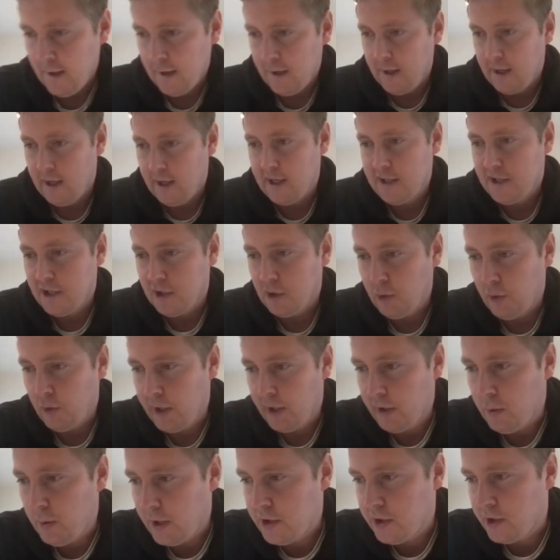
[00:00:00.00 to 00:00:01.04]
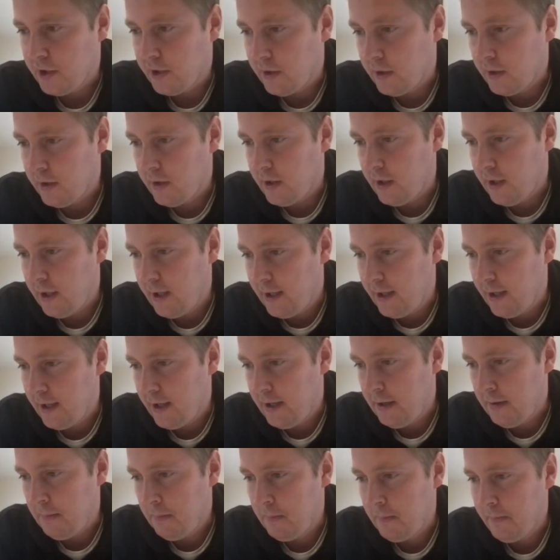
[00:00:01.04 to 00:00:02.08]
Yeah, that's a great question.
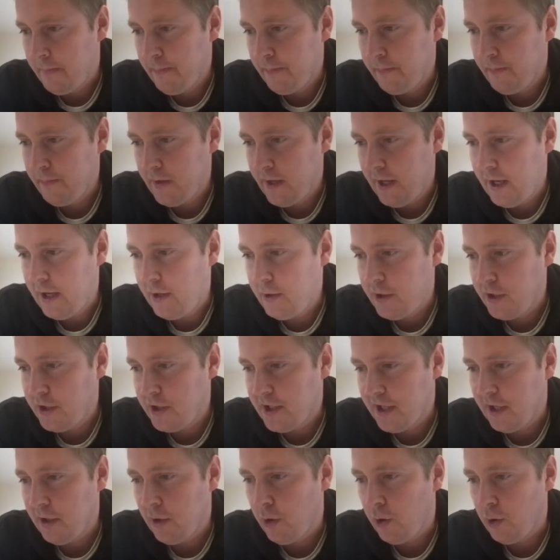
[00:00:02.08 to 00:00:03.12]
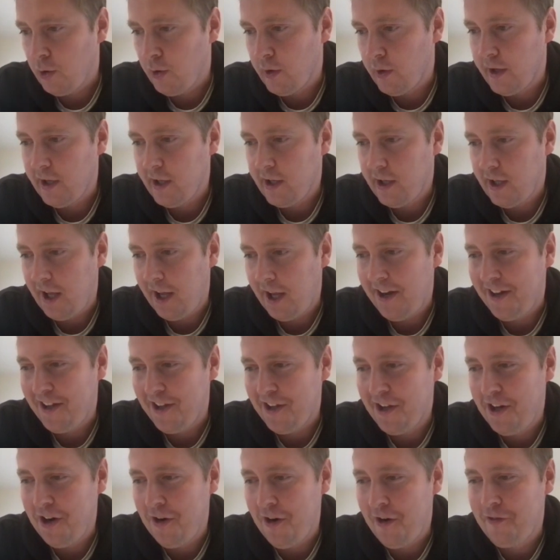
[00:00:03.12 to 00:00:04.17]
Um, how do you stay hungry and getting it
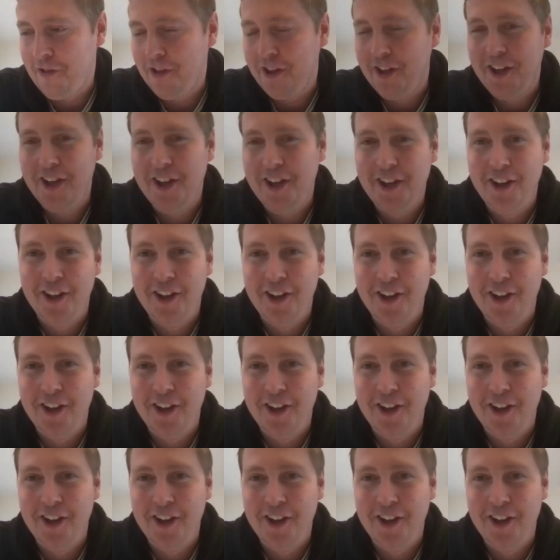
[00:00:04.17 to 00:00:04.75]
year after year?